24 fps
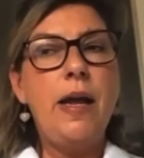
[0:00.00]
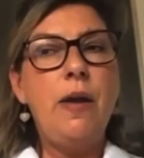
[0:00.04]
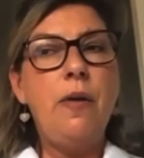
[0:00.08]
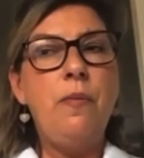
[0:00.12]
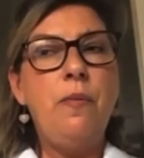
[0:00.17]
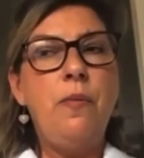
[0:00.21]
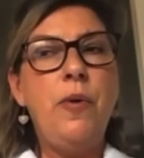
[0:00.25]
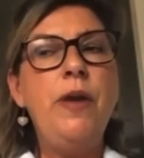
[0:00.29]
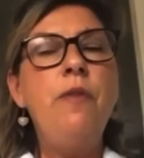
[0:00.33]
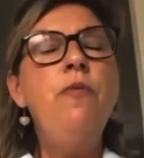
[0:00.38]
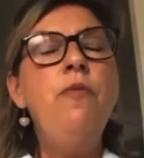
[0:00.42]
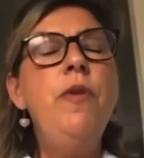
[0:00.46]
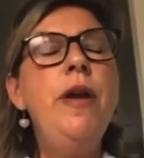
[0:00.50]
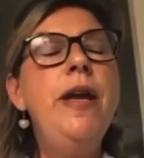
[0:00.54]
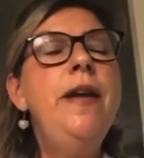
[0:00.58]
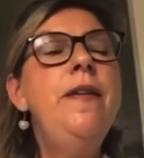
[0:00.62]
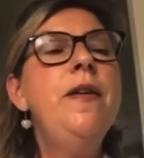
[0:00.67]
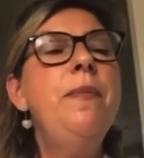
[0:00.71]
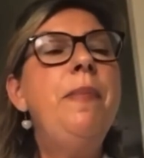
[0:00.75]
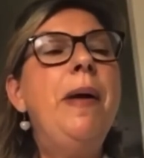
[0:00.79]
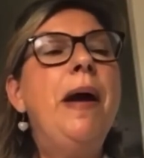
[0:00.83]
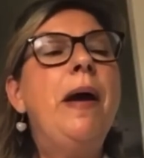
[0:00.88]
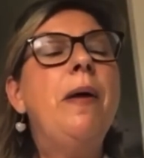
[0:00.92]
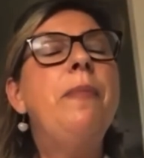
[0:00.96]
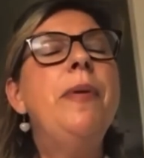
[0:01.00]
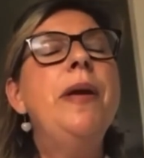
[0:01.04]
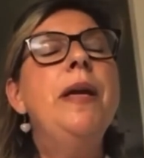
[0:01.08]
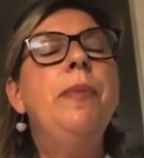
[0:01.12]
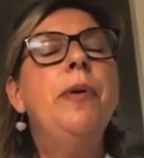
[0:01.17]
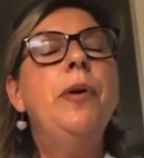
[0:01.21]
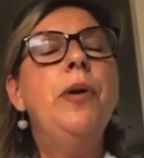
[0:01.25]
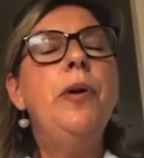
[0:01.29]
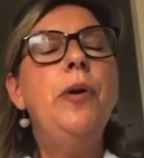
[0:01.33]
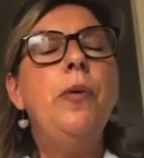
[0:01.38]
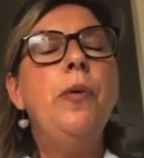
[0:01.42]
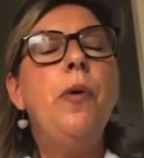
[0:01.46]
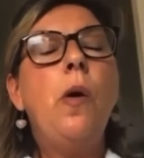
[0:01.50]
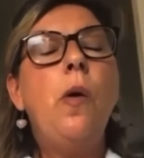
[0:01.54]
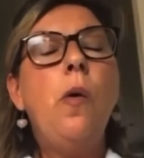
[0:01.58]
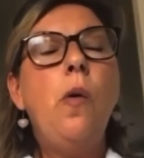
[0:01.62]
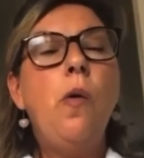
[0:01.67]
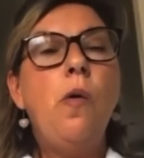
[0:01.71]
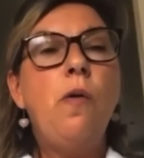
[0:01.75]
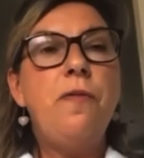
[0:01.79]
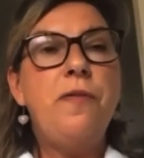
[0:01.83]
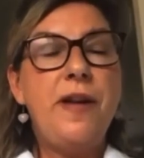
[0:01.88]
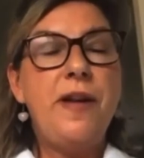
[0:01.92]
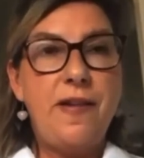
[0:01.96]
we read about people who are
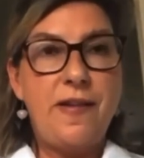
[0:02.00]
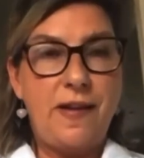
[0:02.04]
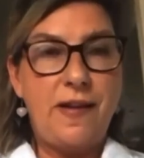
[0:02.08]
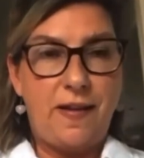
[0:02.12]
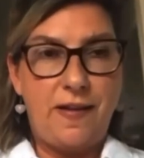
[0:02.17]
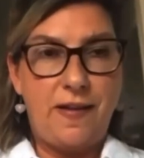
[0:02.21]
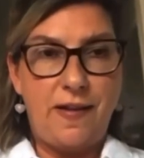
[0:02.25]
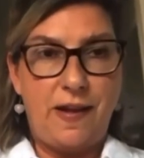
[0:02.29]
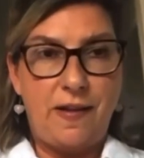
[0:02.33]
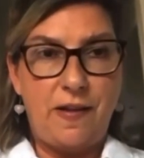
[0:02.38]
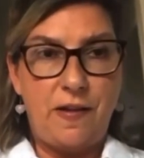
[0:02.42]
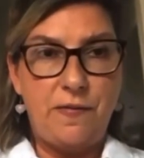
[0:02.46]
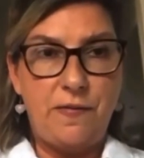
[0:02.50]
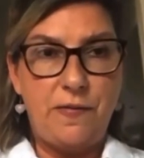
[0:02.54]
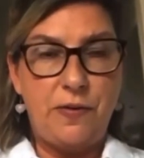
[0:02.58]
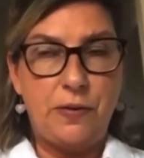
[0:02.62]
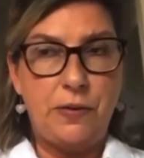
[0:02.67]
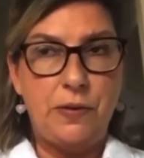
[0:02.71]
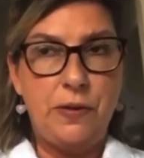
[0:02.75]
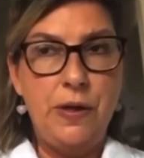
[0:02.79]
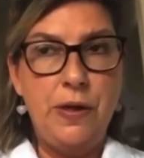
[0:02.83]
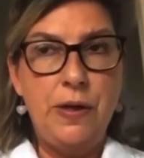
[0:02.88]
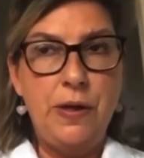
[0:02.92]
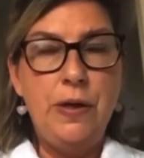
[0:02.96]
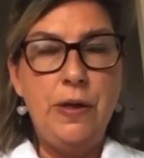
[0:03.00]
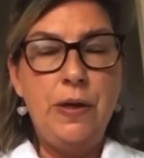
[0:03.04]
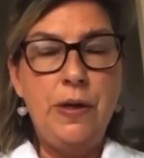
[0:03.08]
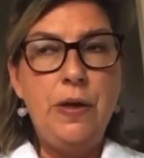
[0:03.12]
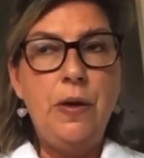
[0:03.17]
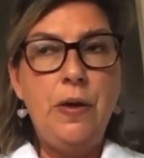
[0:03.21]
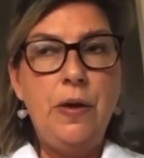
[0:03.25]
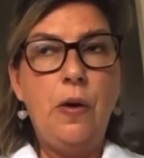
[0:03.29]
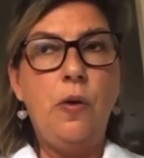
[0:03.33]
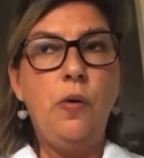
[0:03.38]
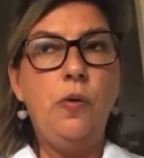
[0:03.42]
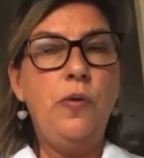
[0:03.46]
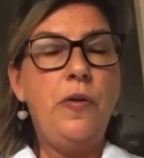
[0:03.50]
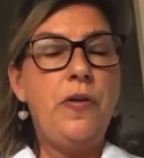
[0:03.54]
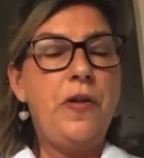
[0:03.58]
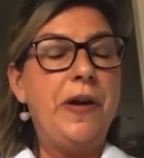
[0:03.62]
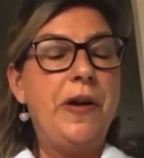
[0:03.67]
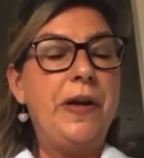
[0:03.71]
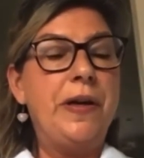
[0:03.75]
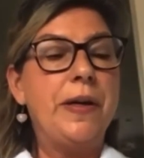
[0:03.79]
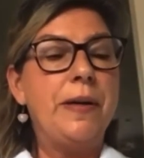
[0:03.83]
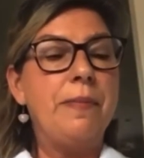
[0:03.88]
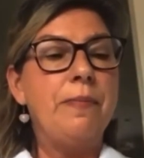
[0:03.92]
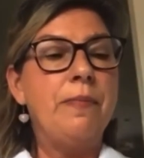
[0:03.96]
awfully successful all the
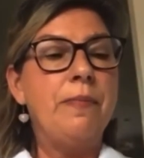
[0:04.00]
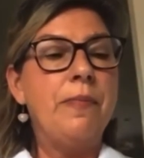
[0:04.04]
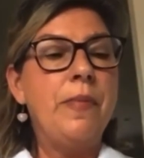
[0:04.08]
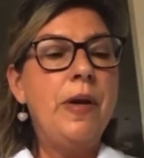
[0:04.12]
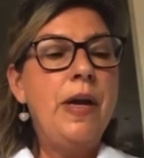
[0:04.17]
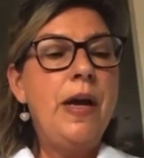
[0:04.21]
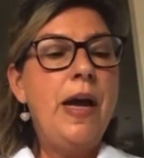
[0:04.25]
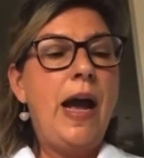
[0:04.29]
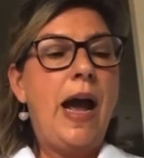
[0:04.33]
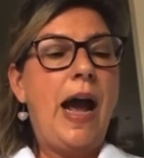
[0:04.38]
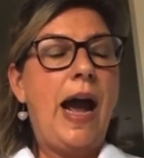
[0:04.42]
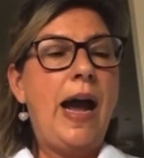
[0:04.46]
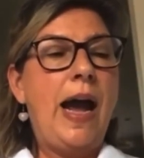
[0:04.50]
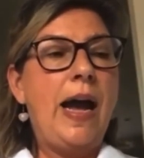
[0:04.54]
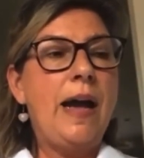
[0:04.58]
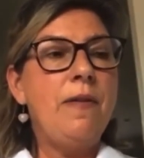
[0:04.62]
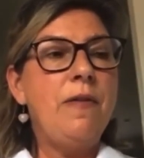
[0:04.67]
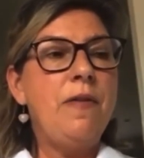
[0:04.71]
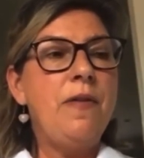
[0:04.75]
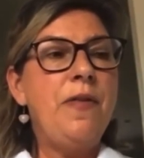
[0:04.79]
time, and